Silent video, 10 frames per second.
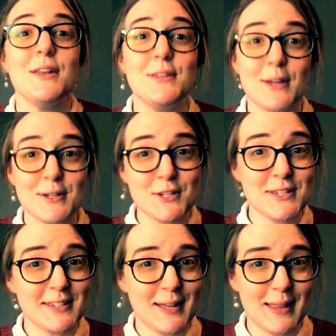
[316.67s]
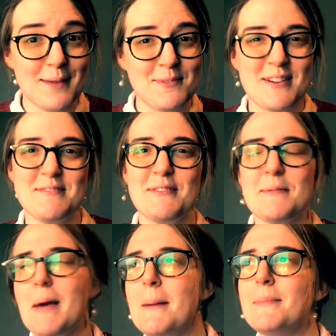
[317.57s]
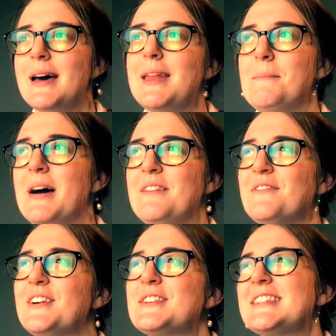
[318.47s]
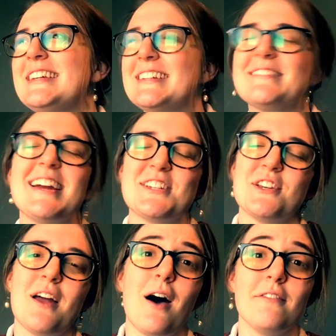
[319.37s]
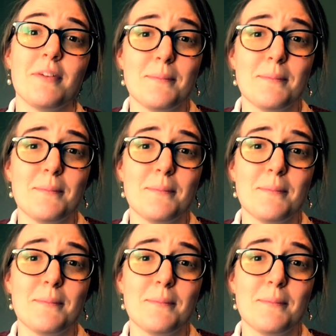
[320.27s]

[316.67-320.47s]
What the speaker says: Not just a library room, but my first iteration of